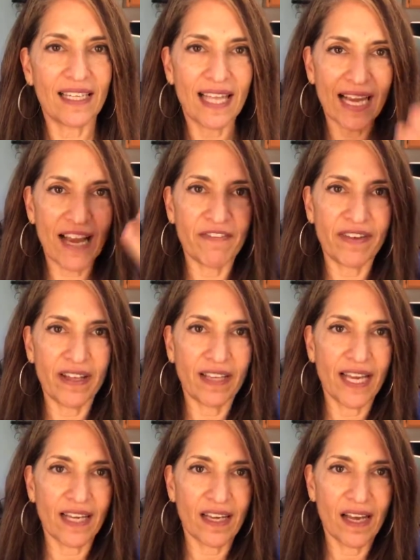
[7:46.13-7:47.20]
Like I felt
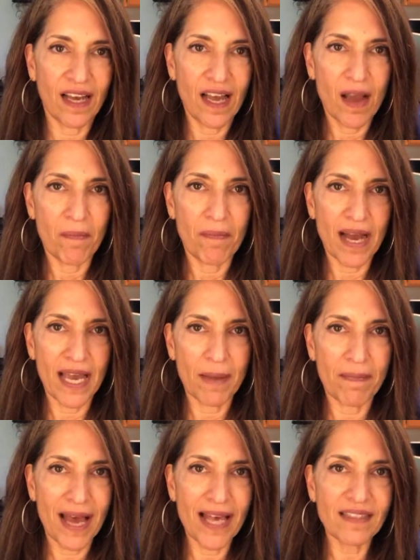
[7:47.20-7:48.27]
like my
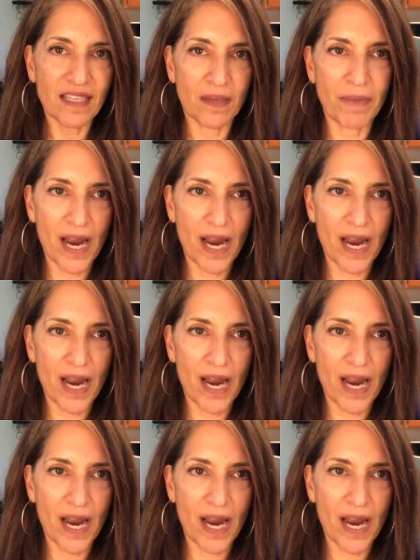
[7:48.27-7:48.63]
masculine